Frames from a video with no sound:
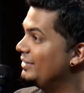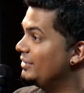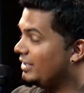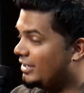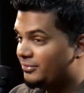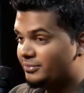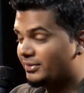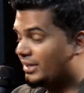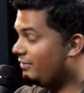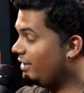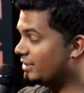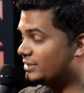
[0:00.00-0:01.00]
good, you're
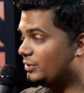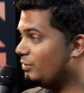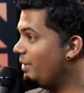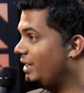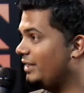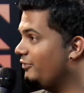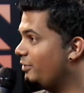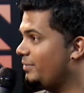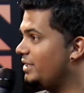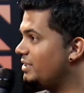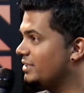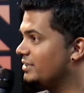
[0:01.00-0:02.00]
giving us so many
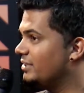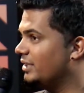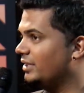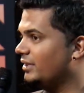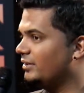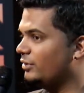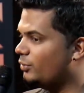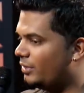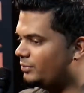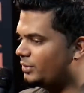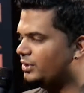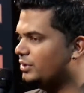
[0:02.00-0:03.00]
informations no
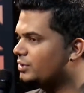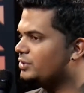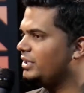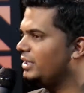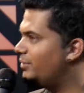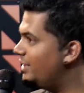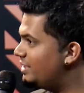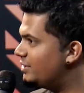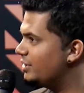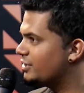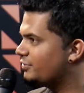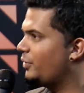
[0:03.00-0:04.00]
one would usually
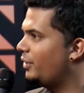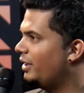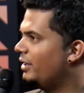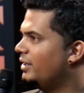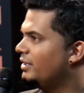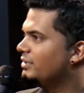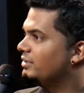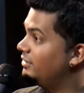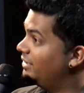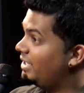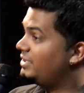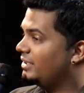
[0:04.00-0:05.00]
research for. So
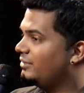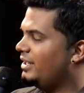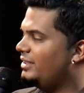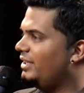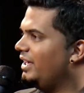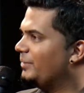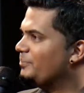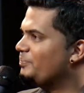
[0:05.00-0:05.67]
that's a great thing.